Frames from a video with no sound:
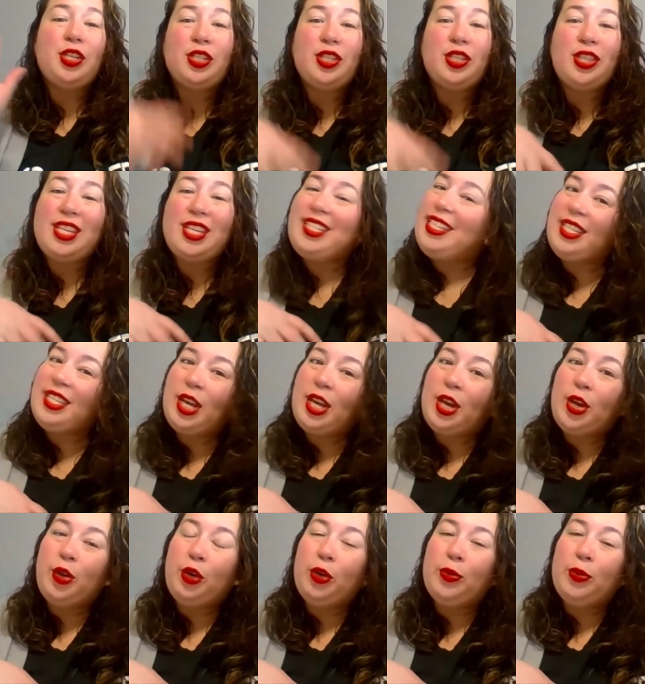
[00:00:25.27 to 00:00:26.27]
this is a
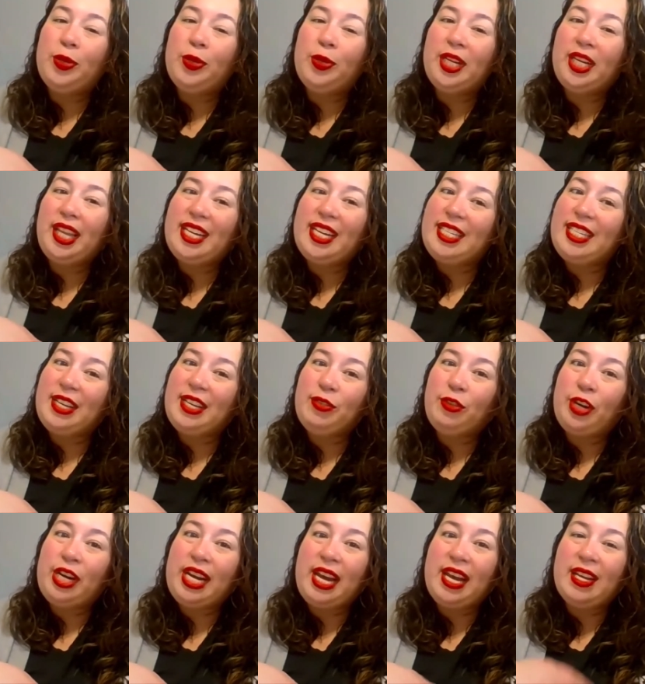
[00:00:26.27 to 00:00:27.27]
group collective
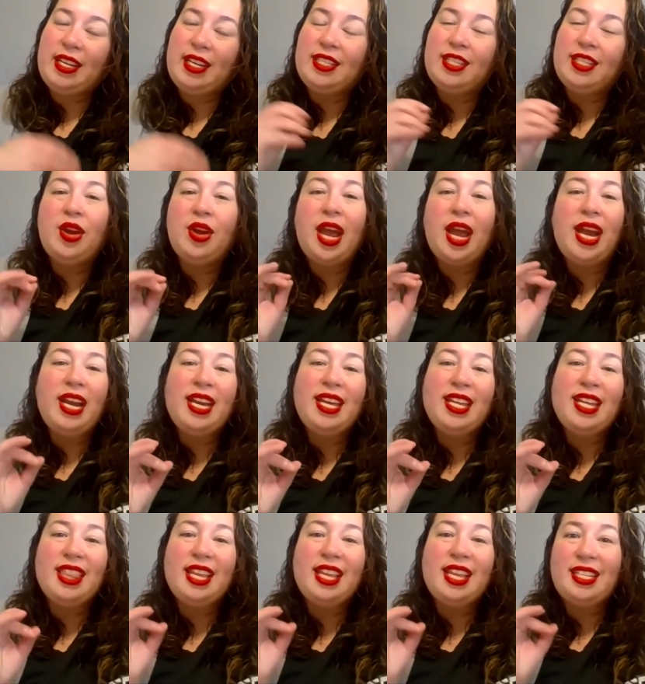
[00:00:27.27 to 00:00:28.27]
reading. So
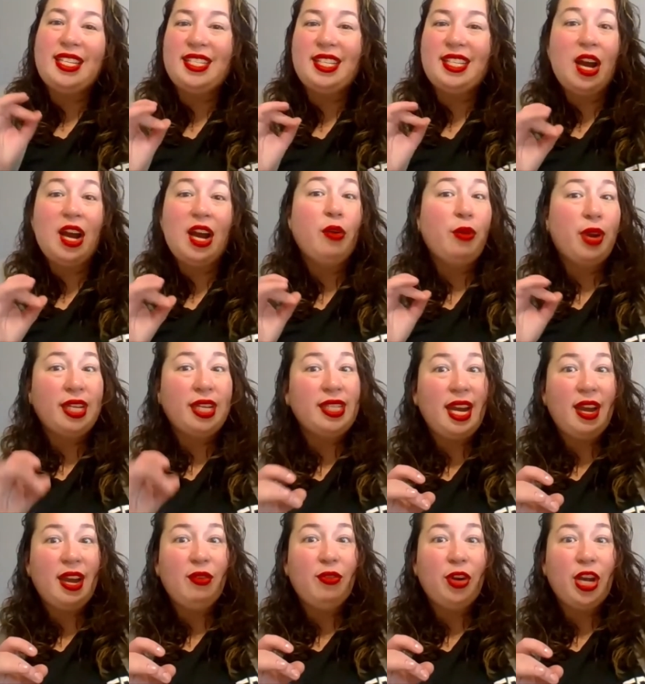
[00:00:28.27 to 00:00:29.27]
anything that does not
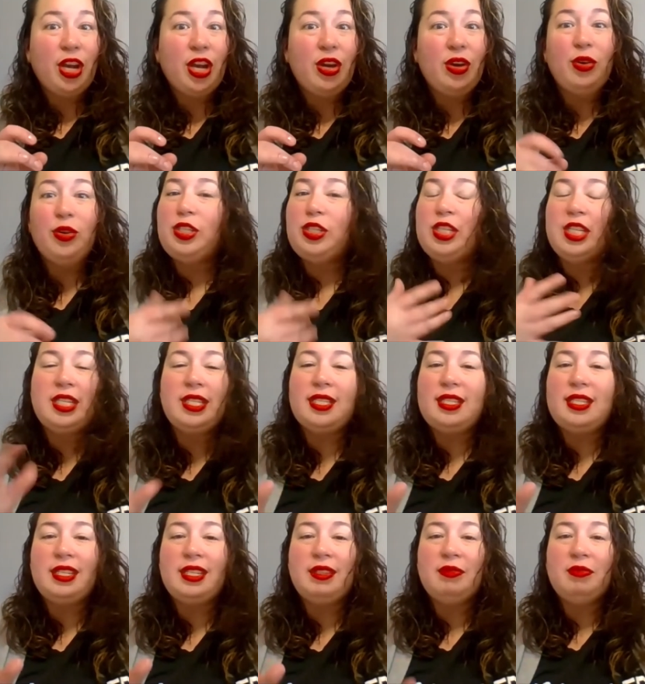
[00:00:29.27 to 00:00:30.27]
resonate for you,
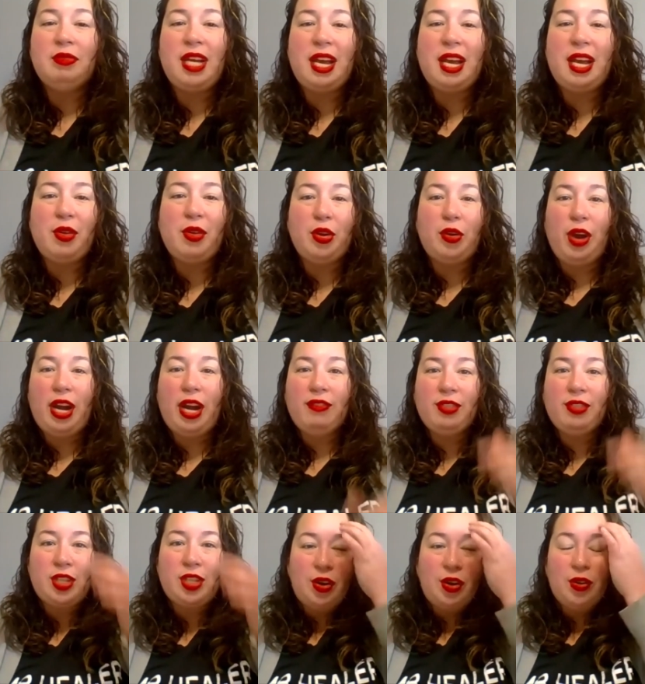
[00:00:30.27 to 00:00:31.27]
just take with a grain of
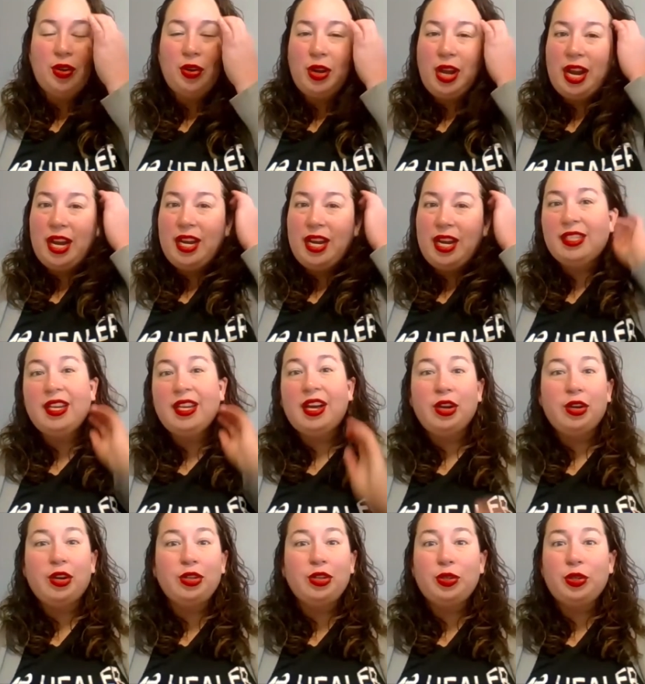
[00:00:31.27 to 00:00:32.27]
salt and it's not
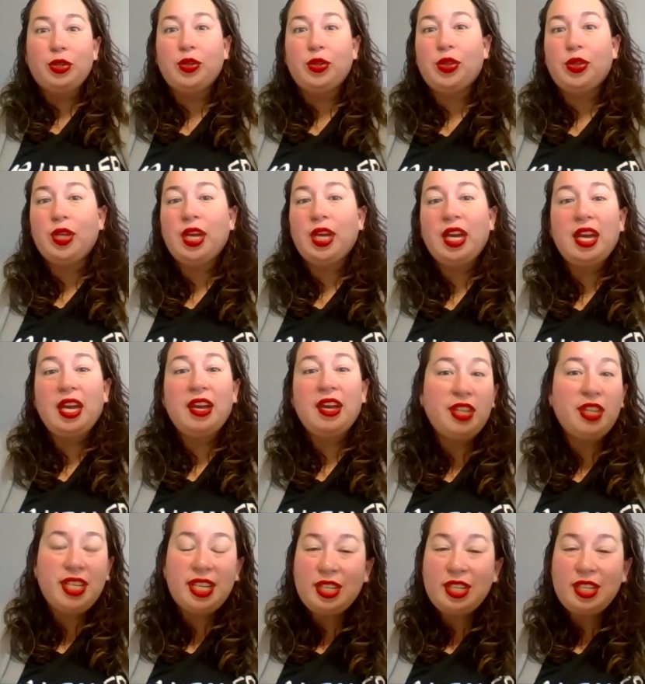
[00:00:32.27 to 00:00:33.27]
your truth. If
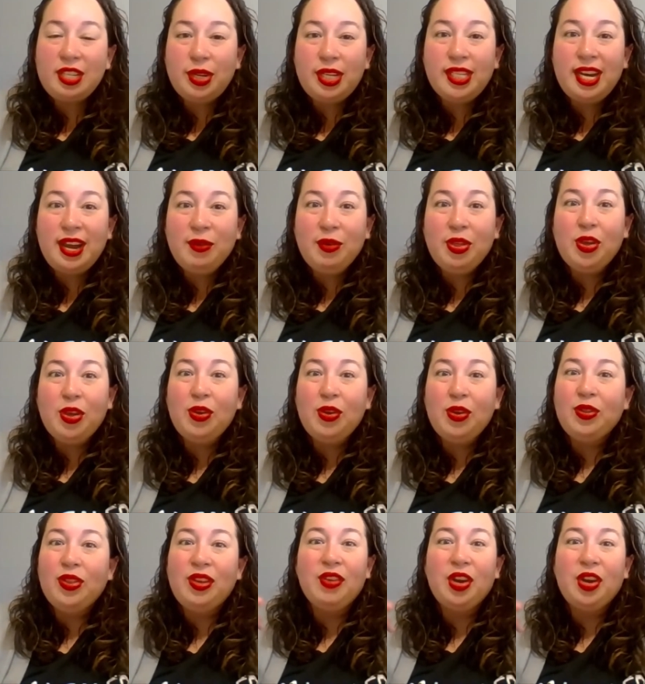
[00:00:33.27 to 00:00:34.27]
it does resonate with you,
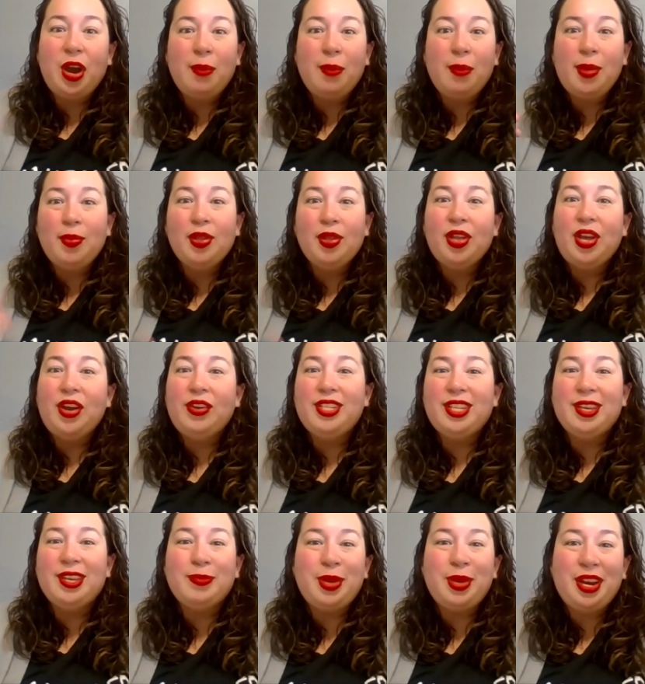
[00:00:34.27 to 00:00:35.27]
leave a comment below to
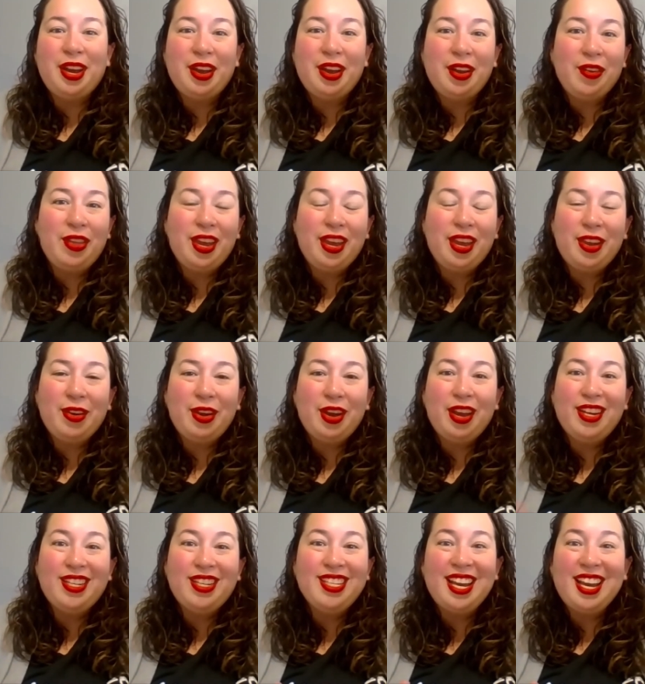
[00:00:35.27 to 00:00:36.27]
let me know that
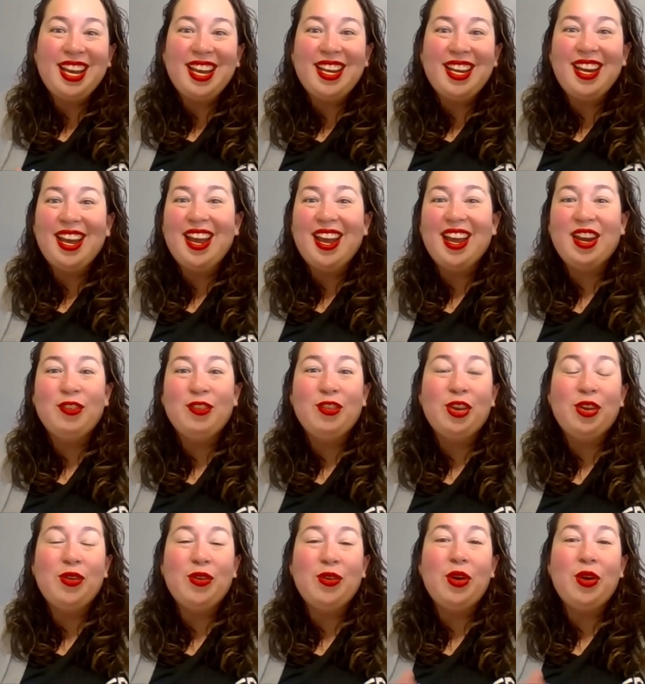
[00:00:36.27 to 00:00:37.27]
it did. And if
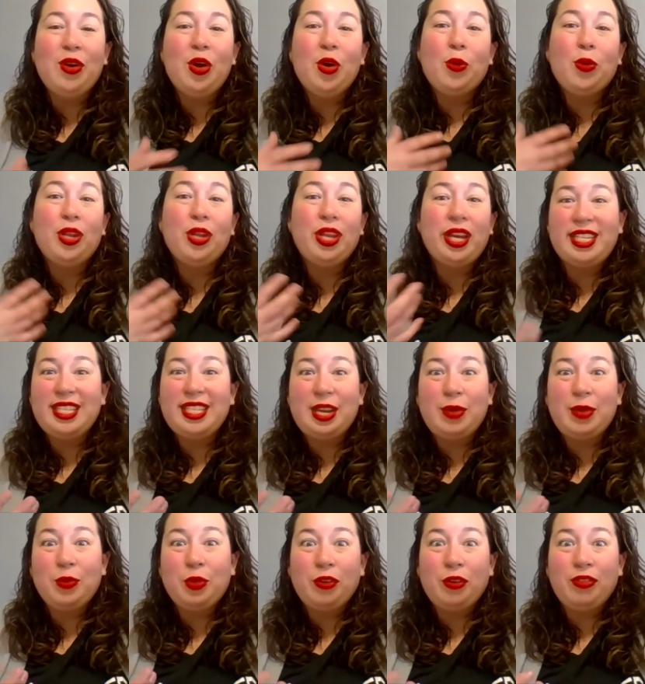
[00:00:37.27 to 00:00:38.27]
you would like to see
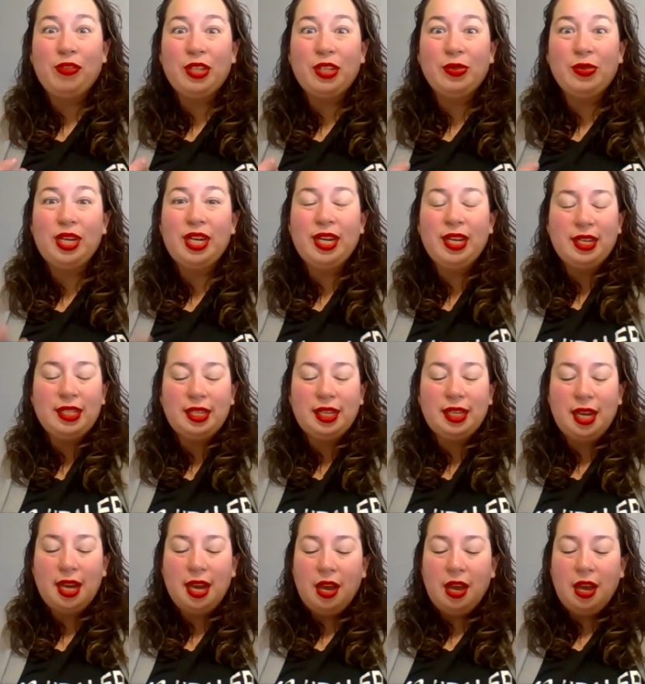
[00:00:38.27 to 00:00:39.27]
more of these readings.
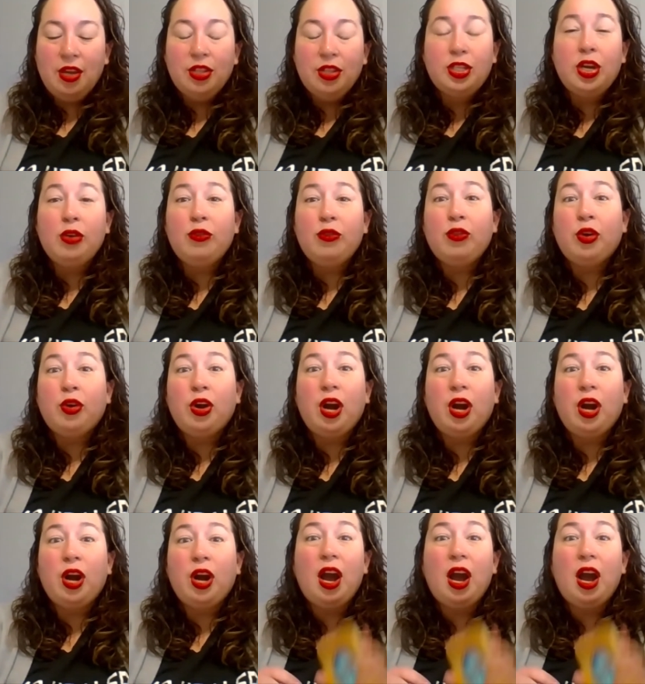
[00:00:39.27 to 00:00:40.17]
So for,